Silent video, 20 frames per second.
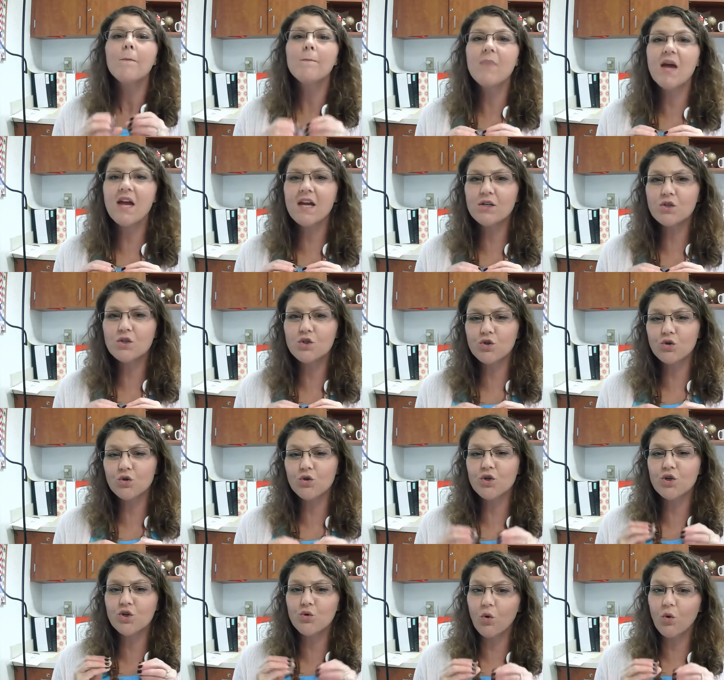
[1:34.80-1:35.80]
make sure
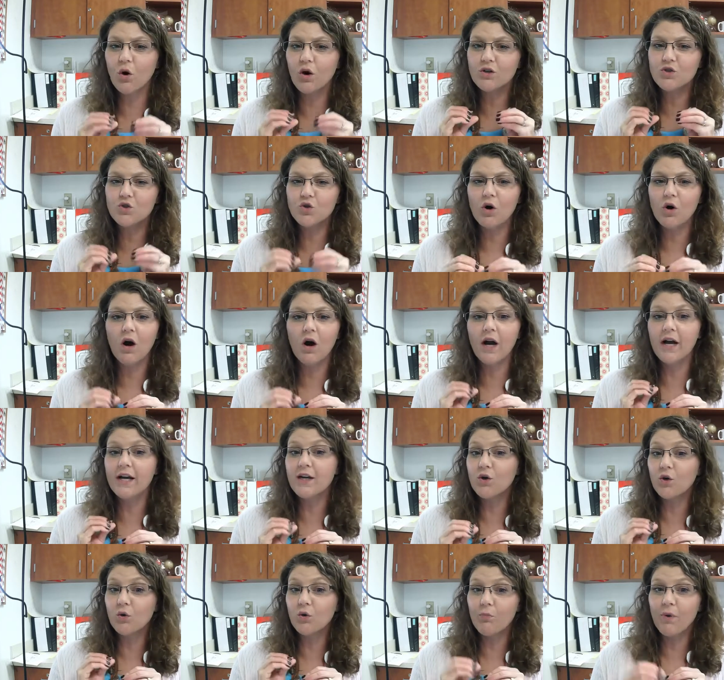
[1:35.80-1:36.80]
you are trying
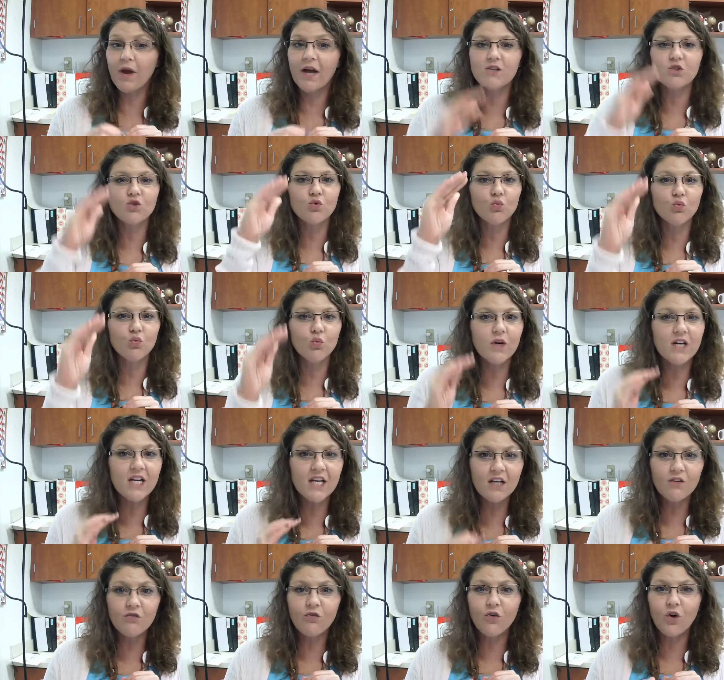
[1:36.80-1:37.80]
your best.
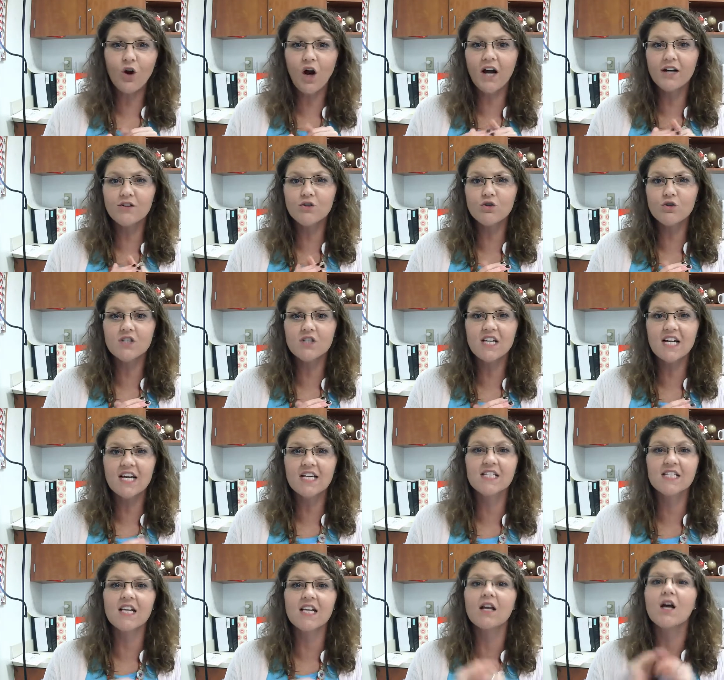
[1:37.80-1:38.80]
Read for
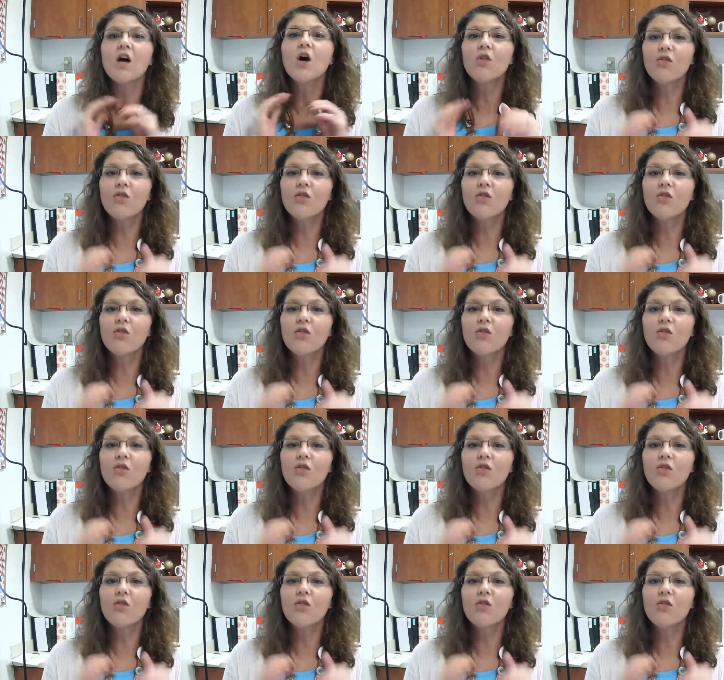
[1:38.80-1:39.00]
understanding.